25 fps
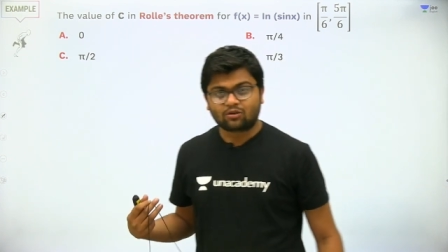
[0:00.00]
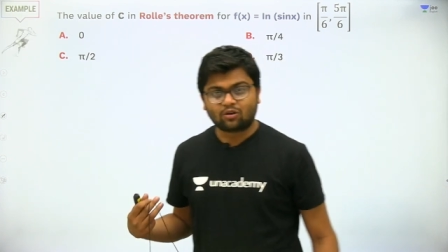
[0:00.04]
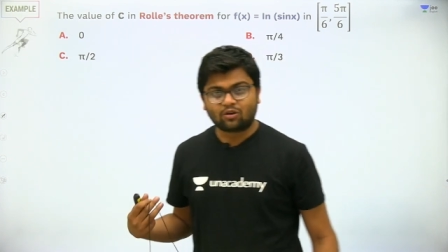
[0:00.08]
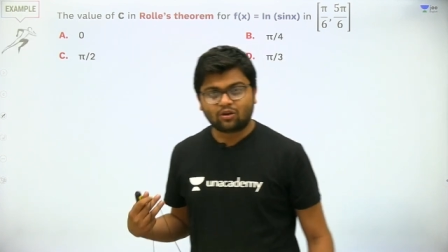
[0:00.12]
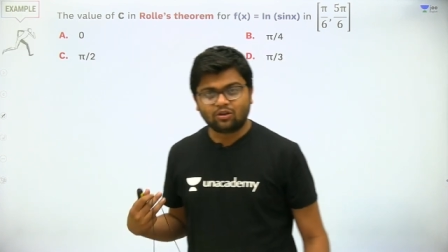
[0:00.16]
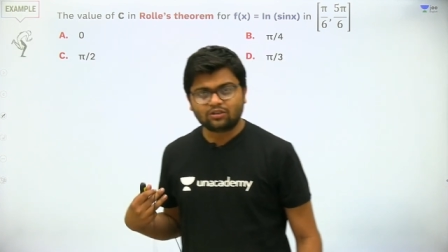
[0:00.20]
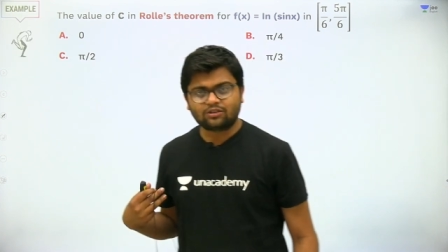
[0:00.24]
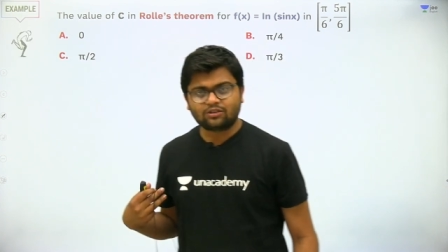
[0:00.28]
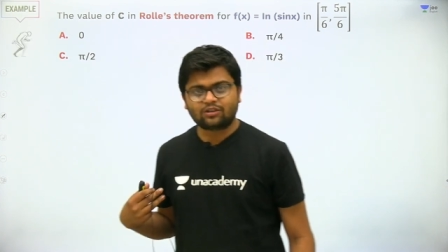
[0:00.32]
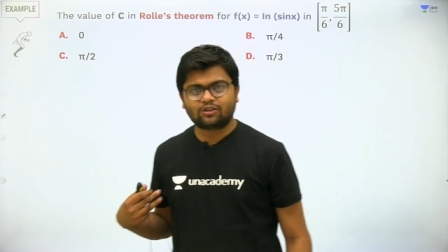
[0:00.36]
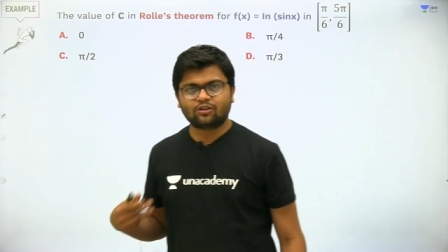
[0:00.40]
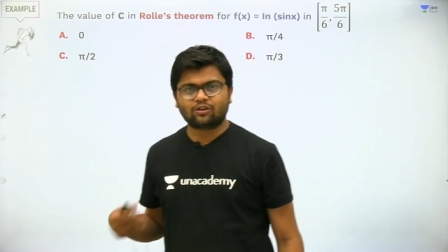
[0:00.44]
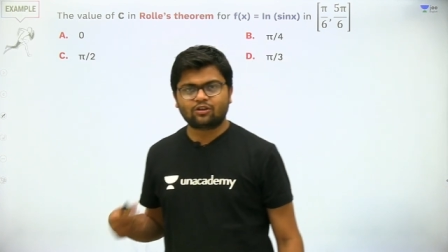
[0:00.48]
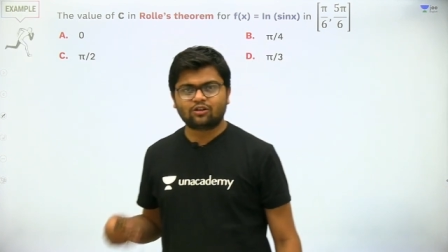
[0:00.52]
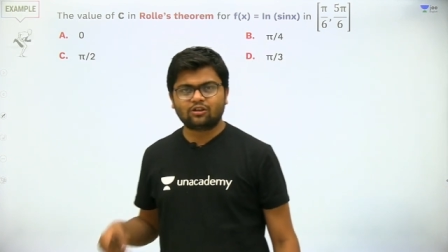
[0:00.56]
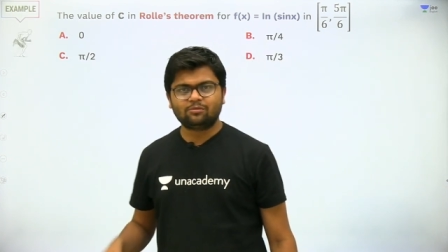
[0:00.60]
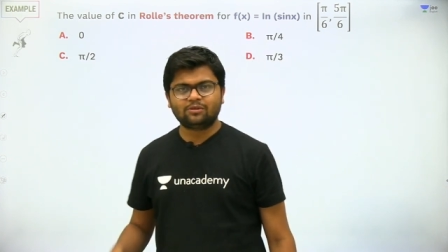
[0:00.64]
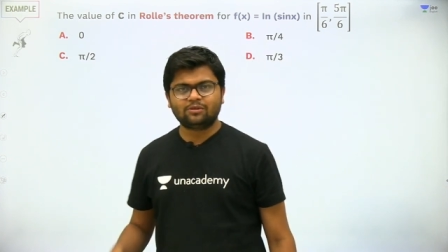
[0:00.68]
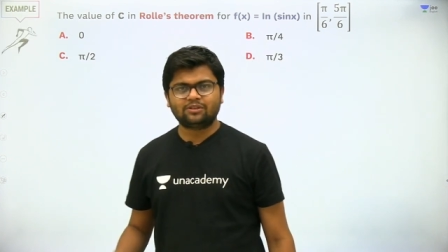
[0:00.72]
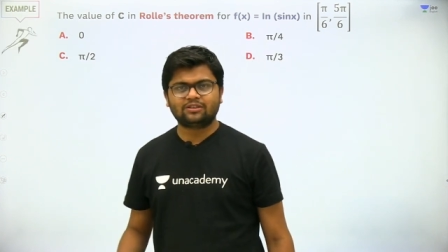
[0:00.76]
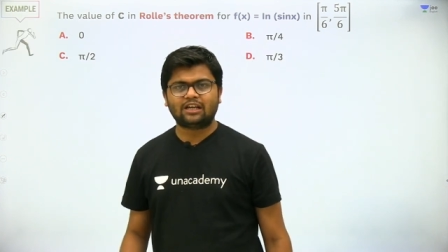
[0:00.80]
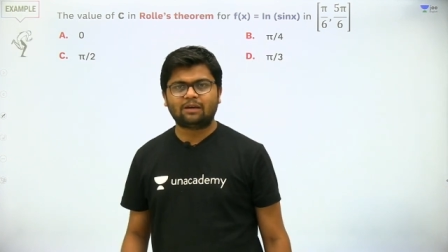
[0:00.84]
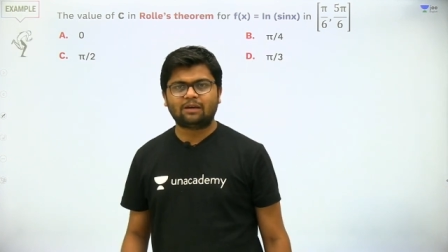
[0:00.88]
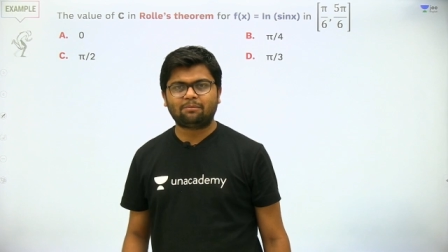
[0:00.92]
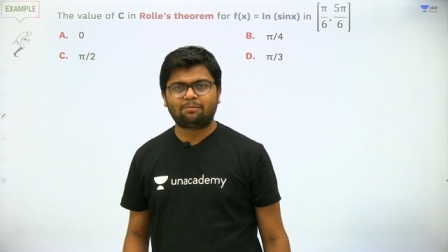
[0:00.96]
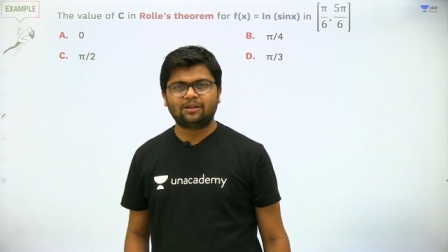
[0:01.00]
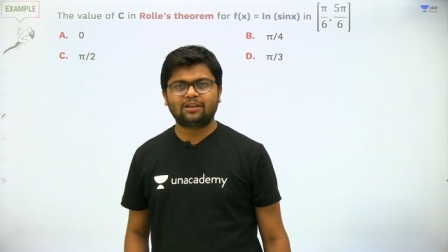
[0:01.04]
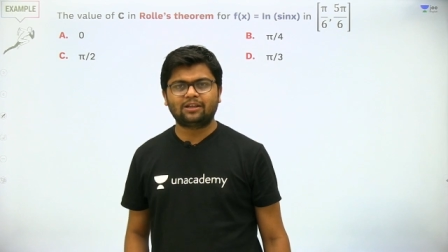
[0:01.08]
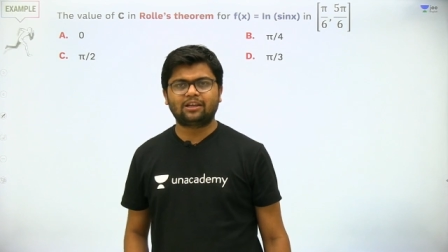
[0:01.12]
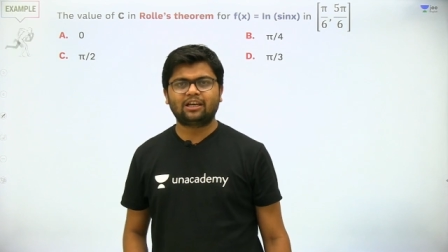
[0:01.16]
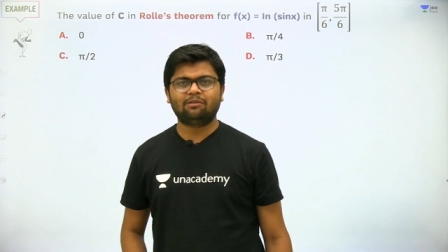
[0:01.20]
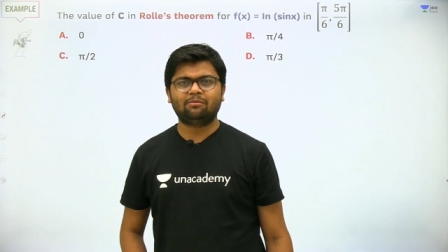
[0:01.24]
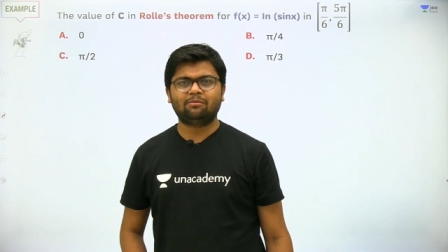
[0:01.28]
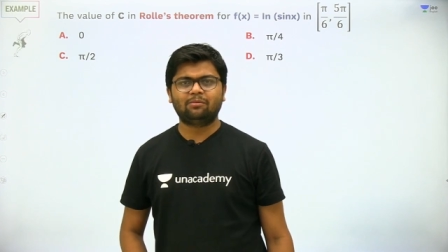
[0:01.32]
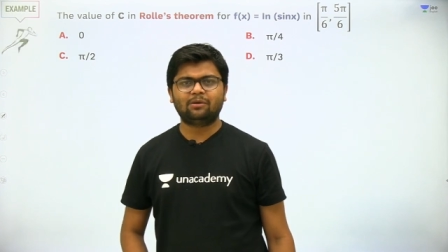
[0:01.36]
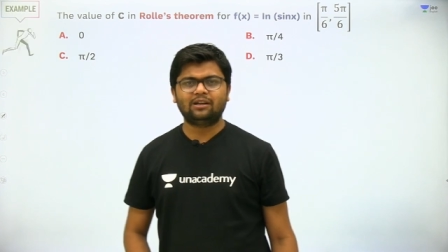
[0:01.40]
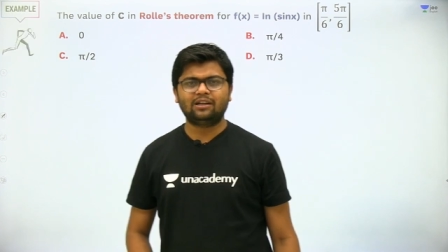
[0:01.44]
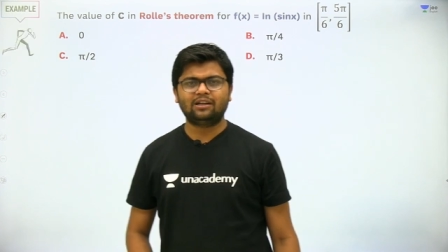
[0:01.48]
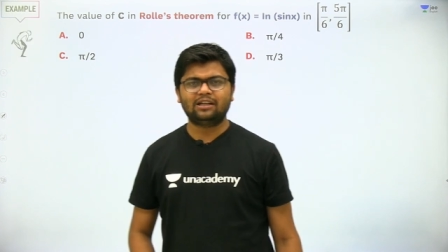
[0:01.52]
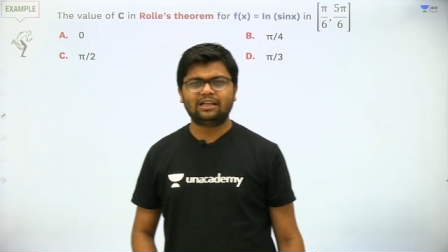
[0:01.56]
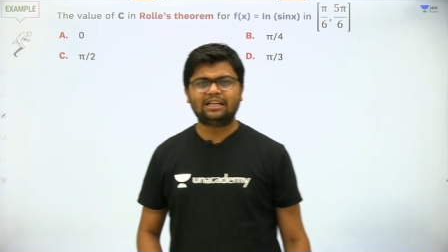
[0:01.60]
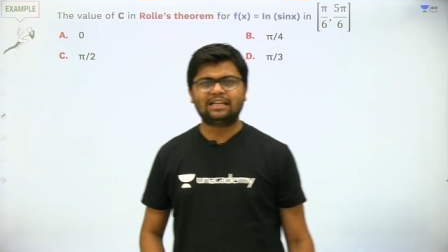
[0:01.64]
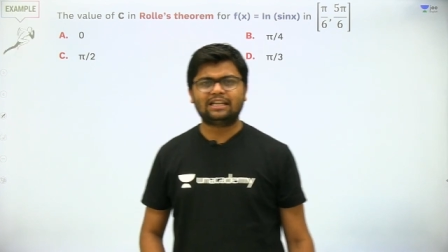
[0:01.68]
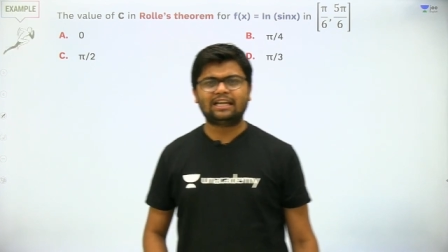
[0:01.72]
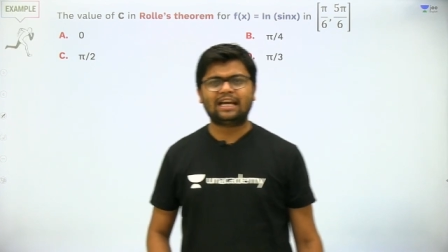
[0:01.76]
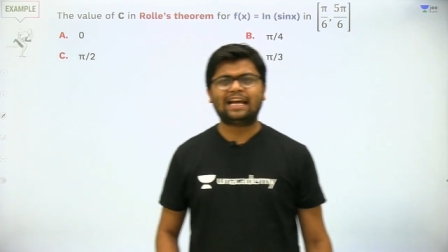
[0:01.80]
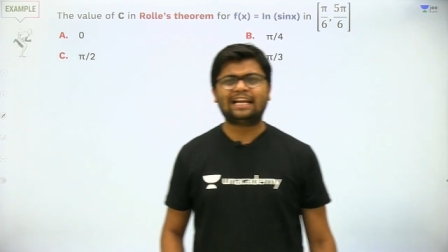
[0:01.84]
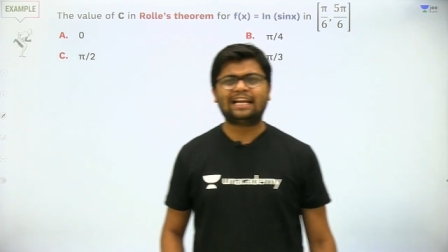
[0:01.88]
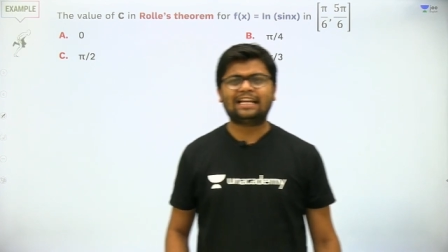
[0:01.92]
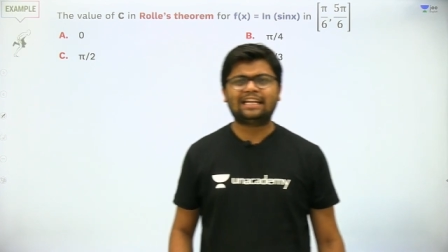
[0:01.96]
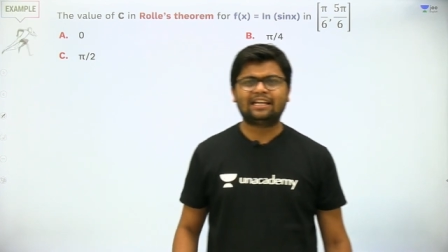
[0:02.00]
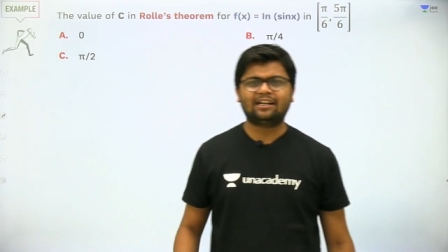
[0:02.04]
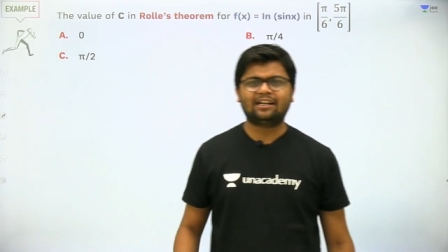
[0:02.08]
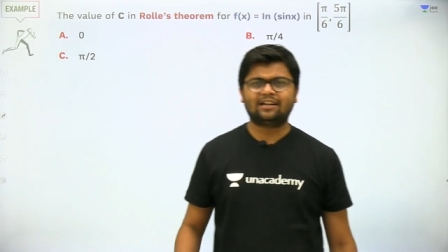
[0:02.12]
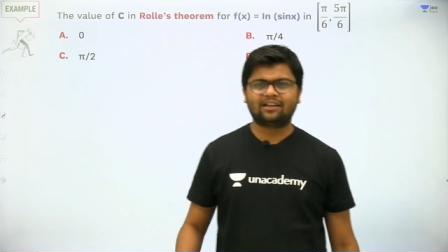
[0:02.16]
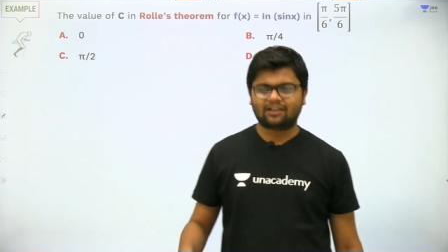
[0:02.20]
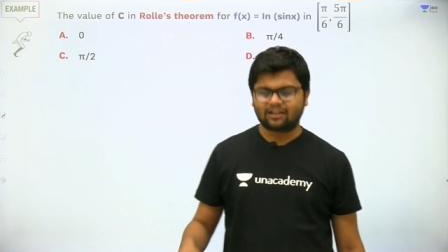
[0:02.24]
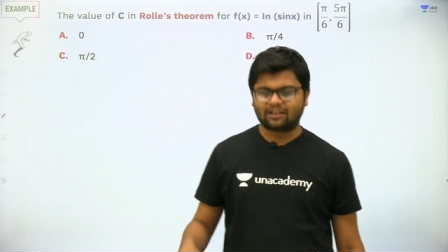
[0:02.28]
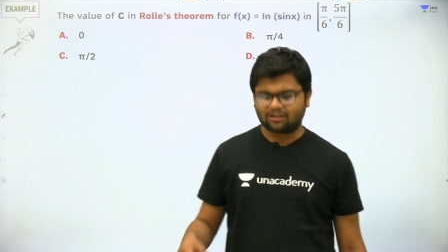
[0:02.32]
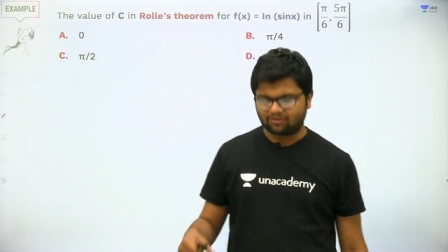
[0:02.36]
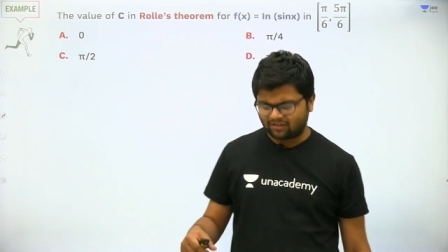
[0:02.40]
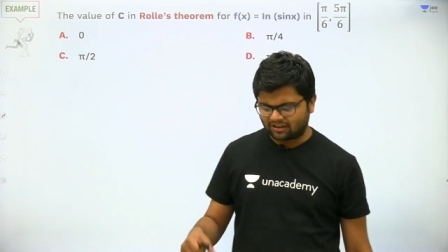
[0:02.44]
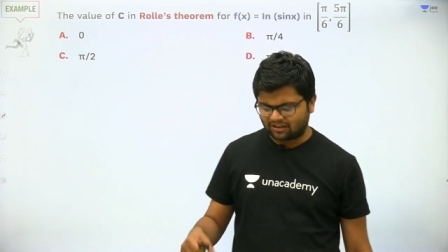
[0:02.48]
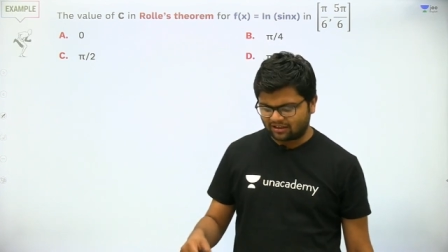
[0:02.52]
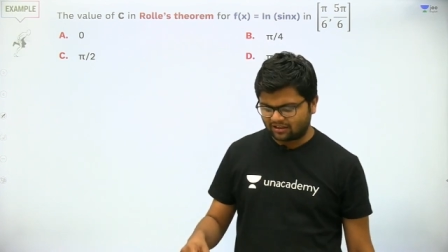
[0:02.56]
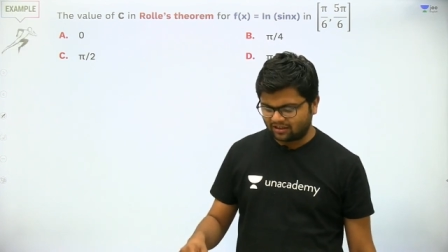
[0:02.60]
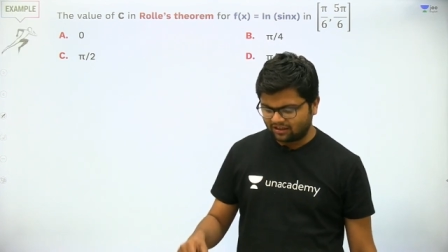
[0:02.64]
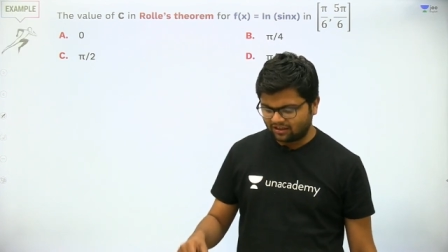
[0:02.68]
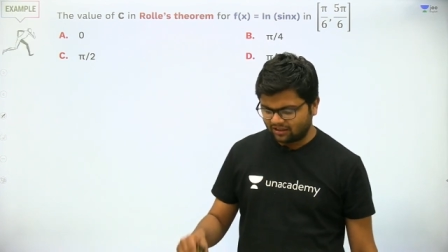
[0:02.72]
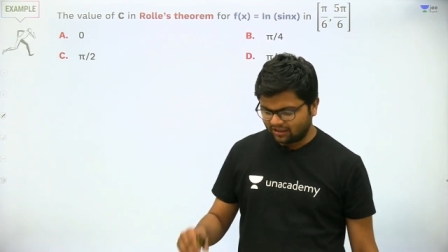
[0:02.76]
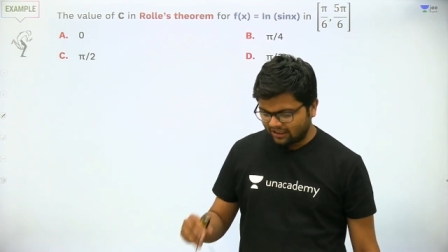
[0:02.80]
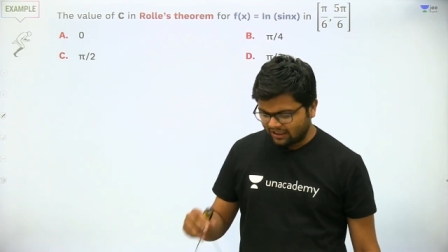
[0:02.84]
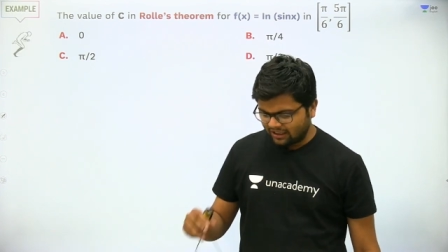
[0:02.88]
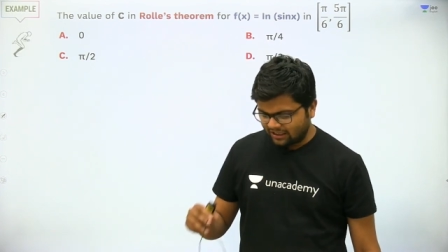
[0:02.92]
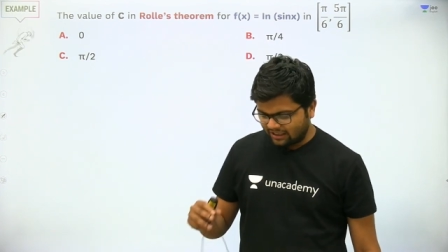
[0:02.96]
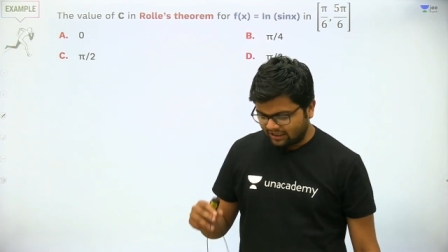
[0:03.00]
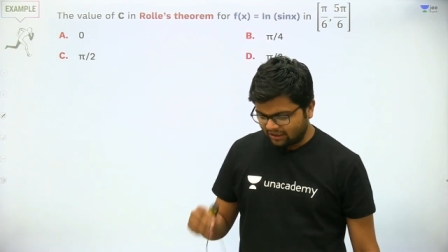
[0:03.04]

Rolle's theorem is applicable in any interval